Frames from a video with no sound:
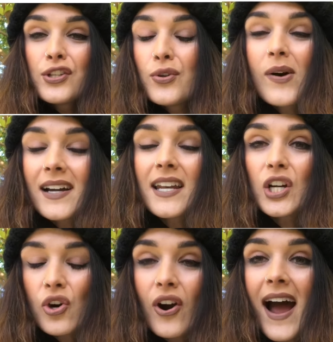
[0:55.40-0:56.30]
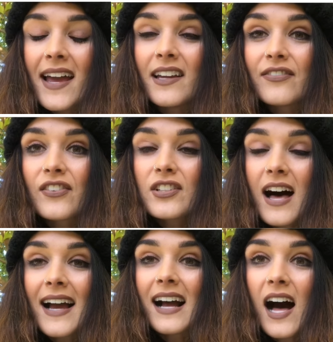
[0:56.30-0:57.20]
you are going to crave
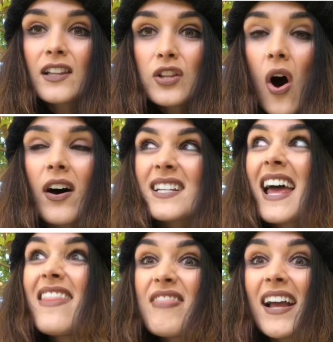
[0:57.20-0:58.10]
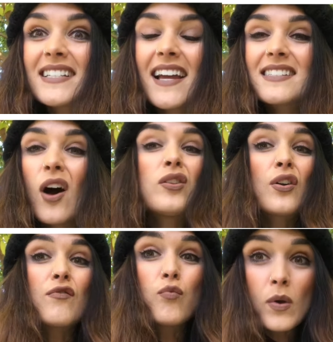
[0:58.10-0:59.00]
like a lot. And that takes a
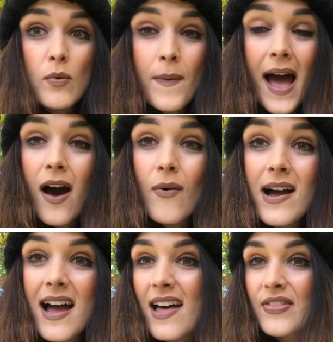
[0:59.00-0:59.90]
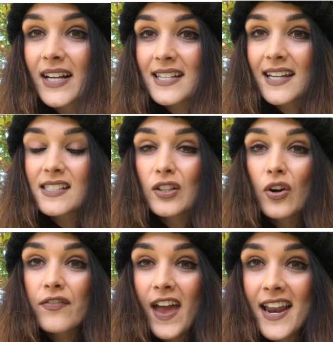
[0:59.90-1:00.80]
lot of willpower and that takes a
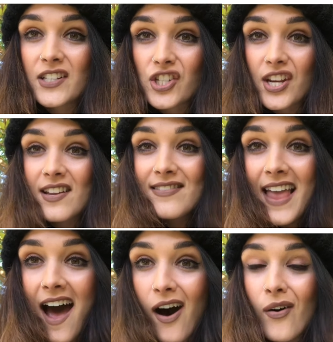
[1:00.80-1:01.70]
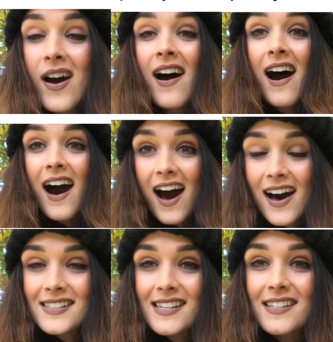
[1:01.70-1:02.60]
lot of energy. Now,
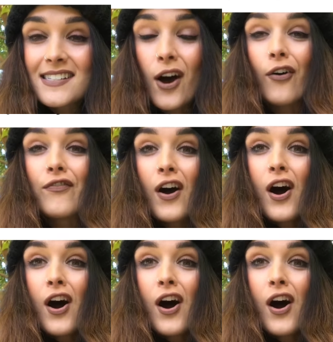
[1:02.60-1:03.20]
ask yourself,